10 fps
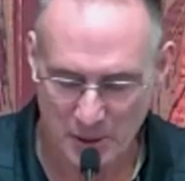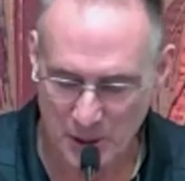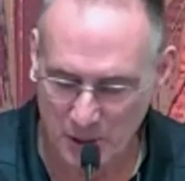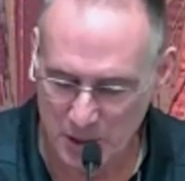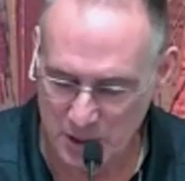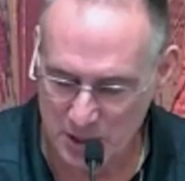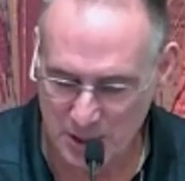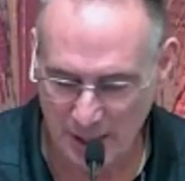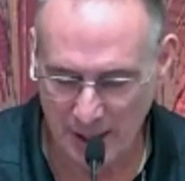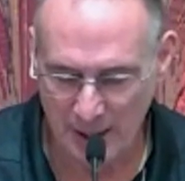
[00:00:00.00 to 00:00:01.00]
There is a
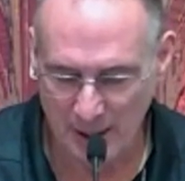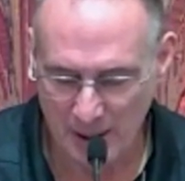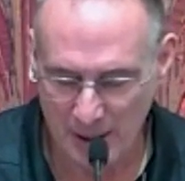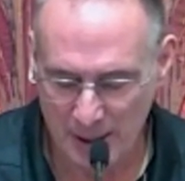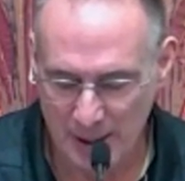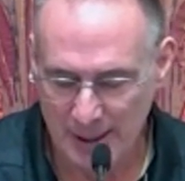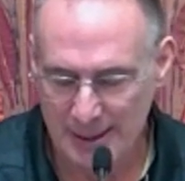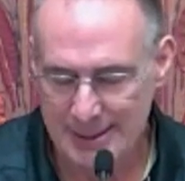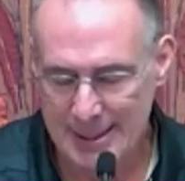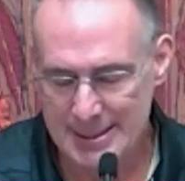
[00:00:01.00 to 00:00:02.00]
saying
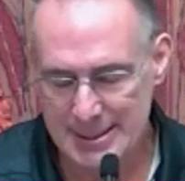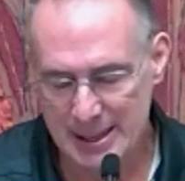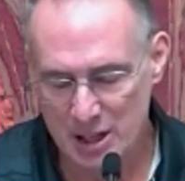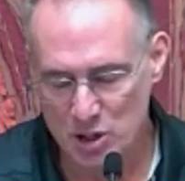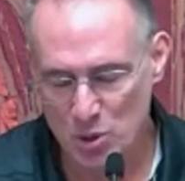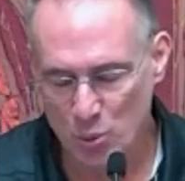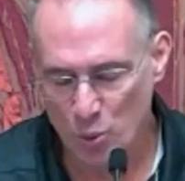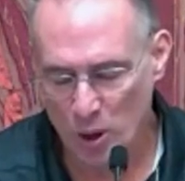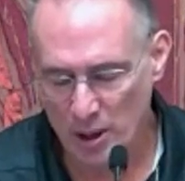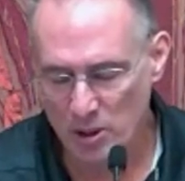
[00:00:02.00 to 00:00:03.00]
that says,
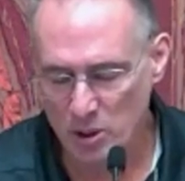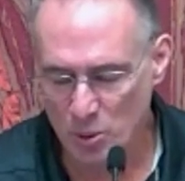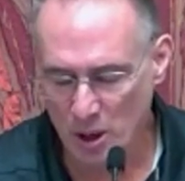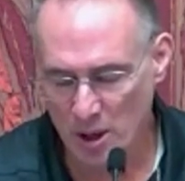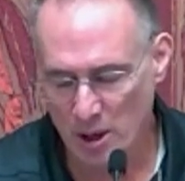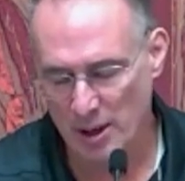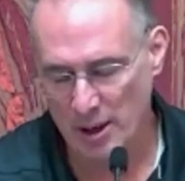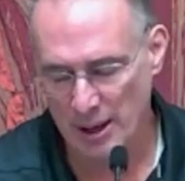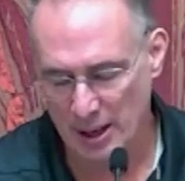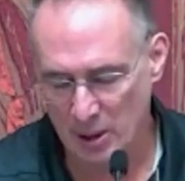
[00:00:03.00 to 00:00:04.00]
what you are
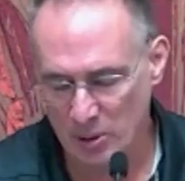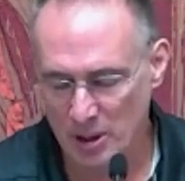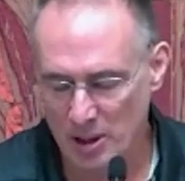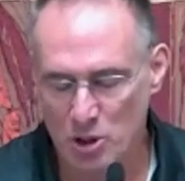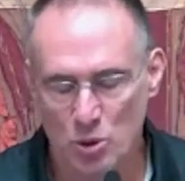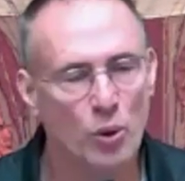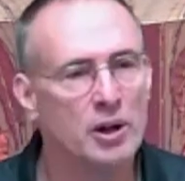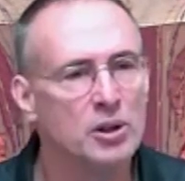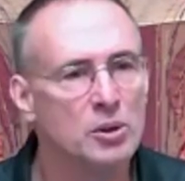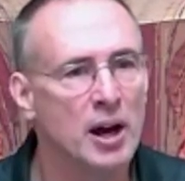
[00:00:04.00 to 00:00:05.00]
now is
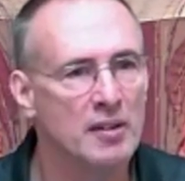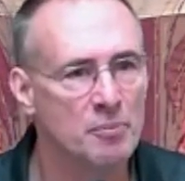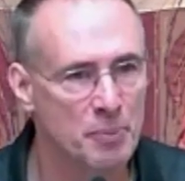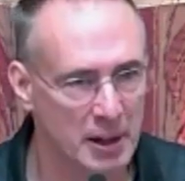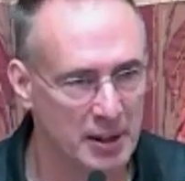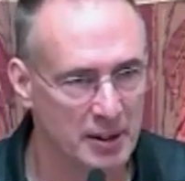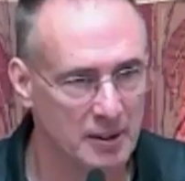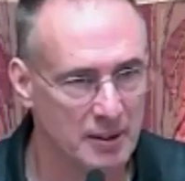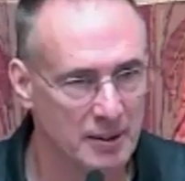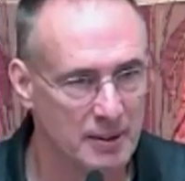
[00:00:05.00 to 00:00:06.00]
what you have been,